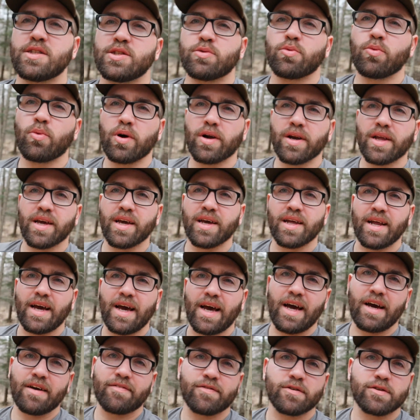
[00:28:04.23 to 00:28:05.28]
20 and a
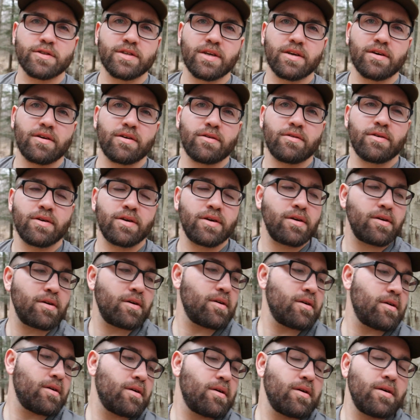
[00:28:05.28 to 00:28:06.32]
half or so.
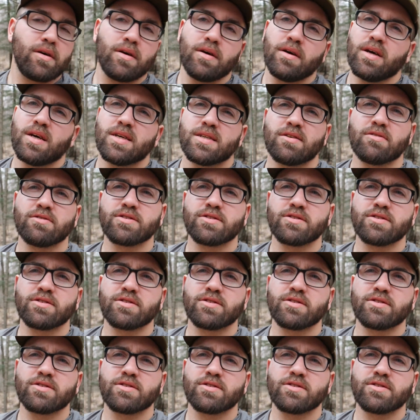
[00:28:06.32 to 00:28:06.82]
So